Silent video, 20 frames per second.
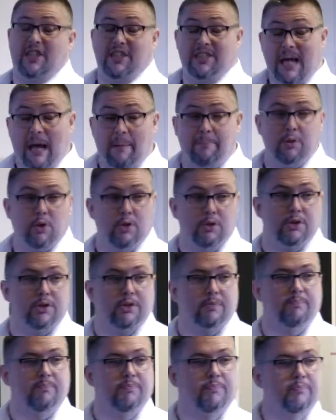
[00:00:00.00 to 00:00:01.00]
and
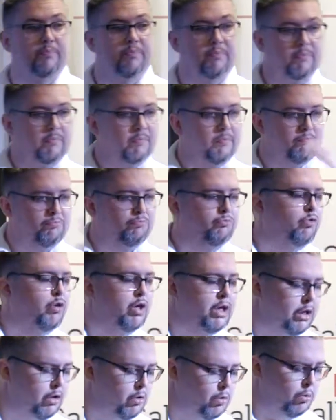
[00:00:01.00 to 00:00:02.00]
adapters,
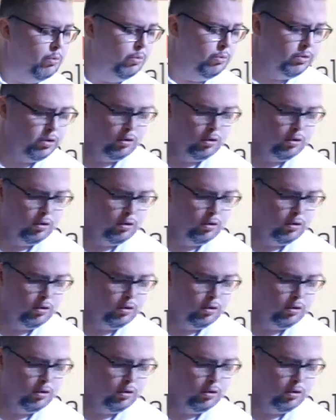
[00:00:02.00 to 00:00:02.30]
really cool